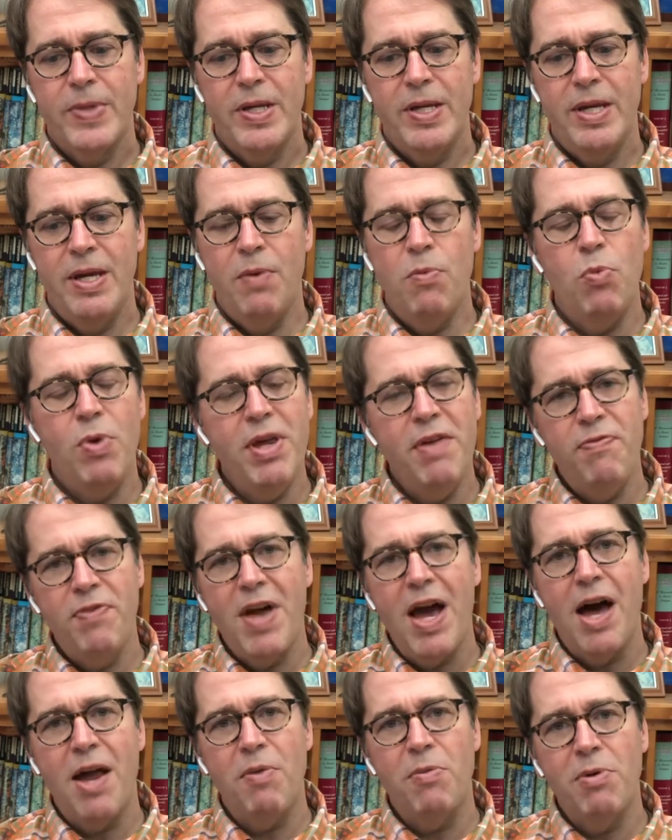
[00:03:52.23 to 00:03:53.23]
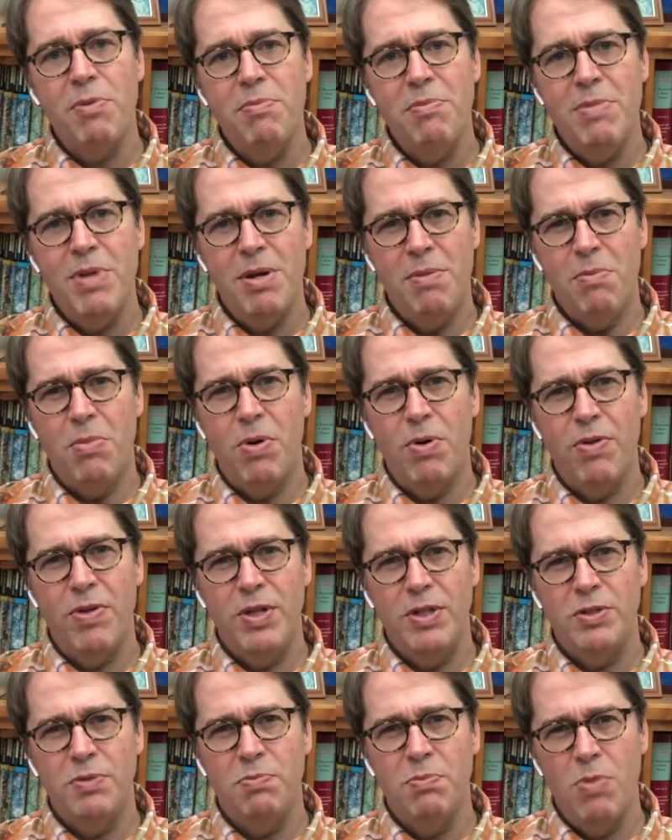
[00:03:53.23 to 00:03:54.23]
And we've got to remember
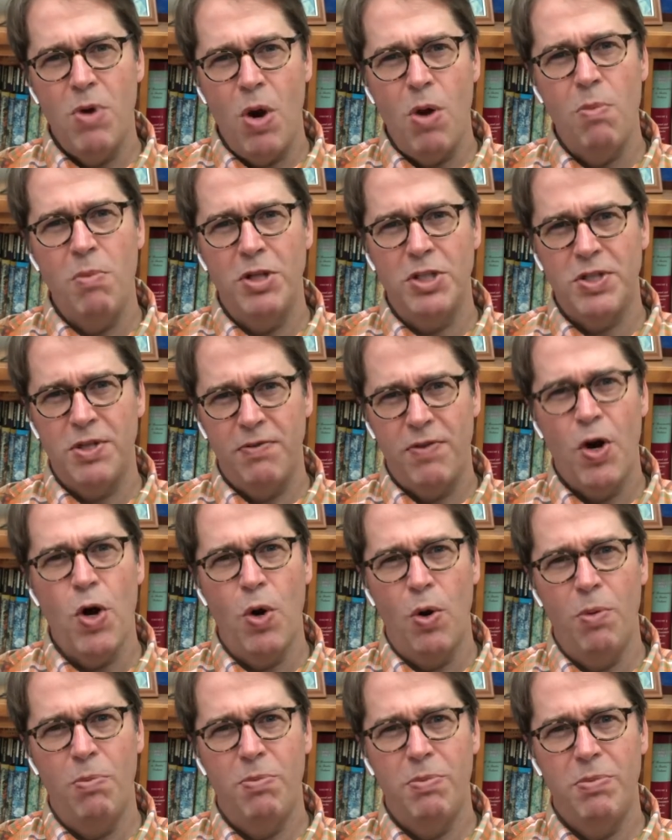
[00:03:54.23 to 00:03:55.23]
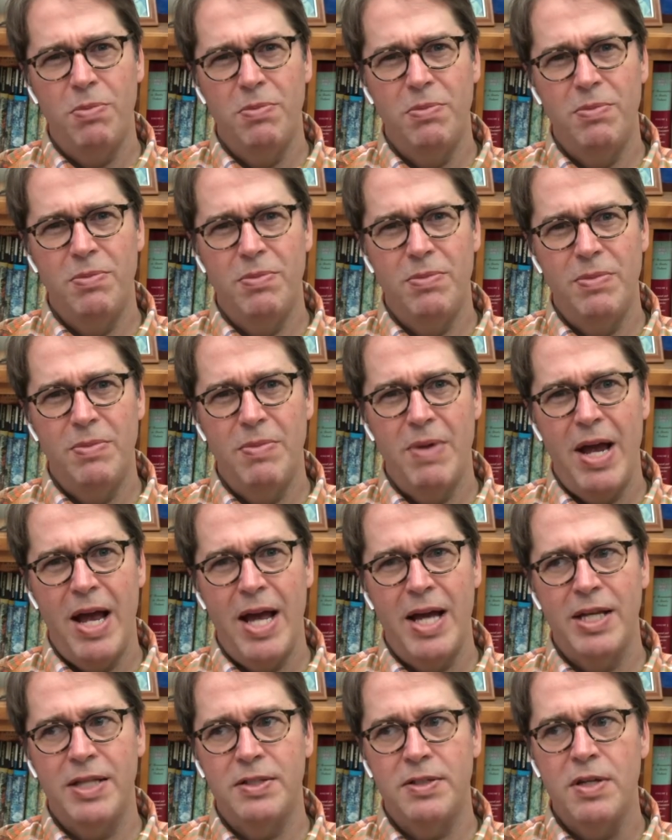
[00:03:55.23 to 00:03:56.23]
these moments of hope.
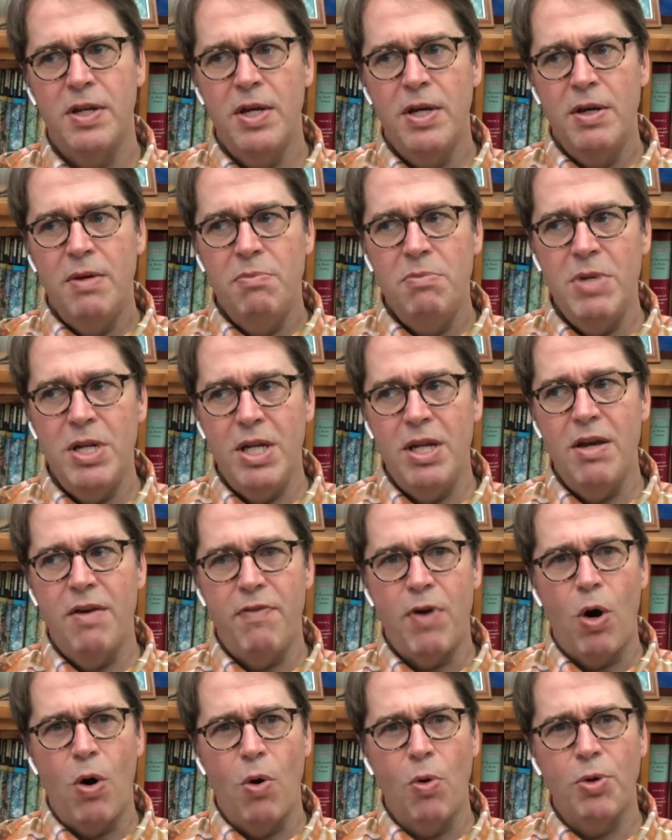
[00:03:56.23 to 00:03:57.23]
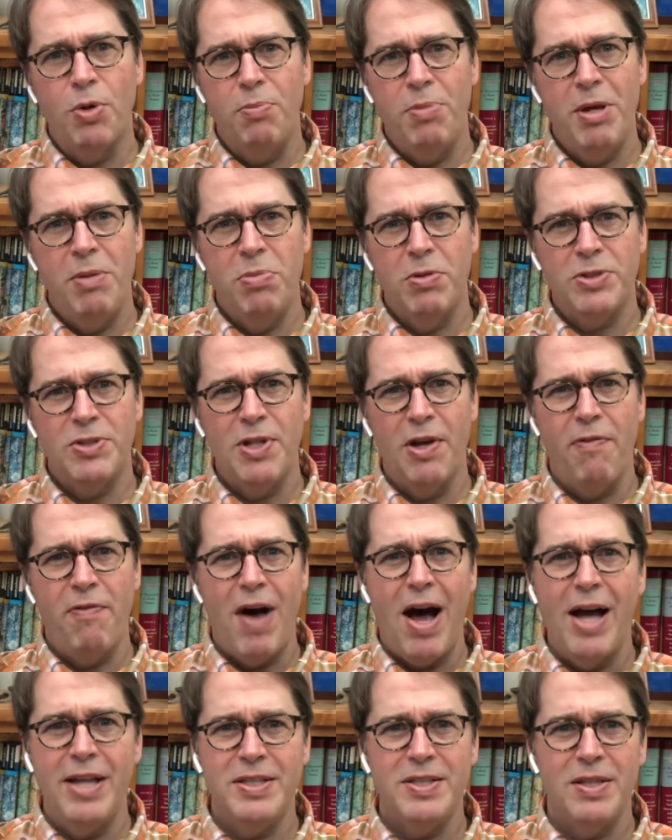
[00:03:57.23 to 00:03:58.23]
As many of our older people
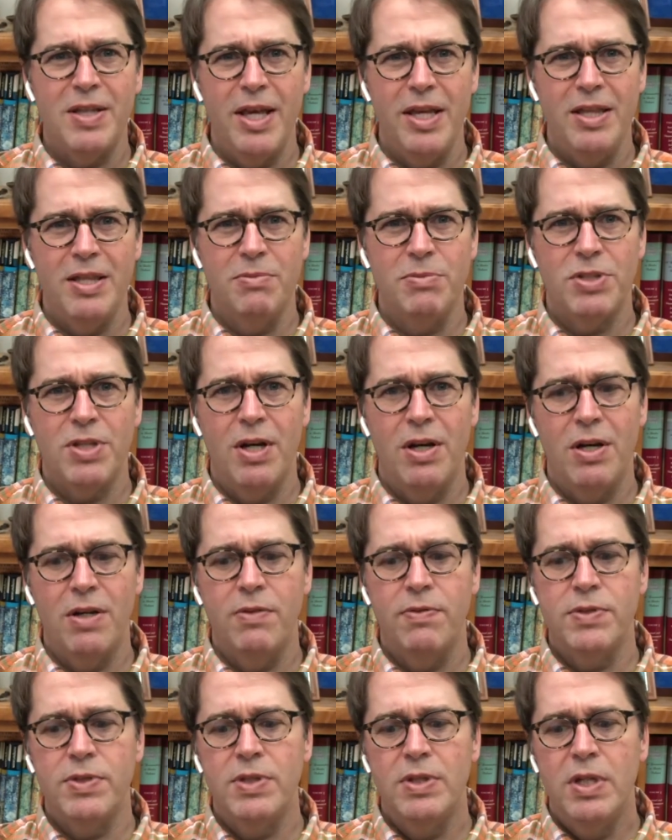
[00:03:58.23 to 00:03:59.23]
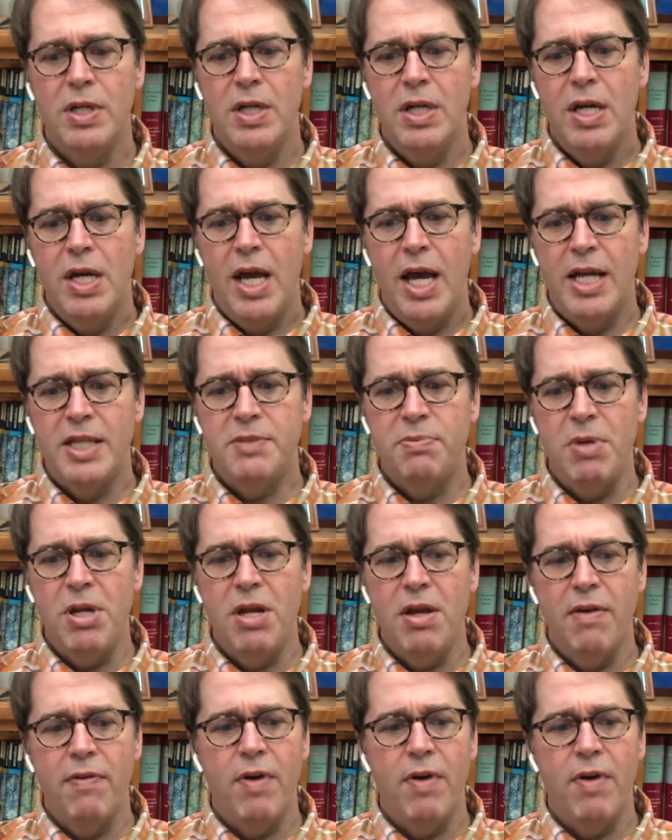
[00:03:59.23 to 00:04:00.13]
self-isolate themselves, as many of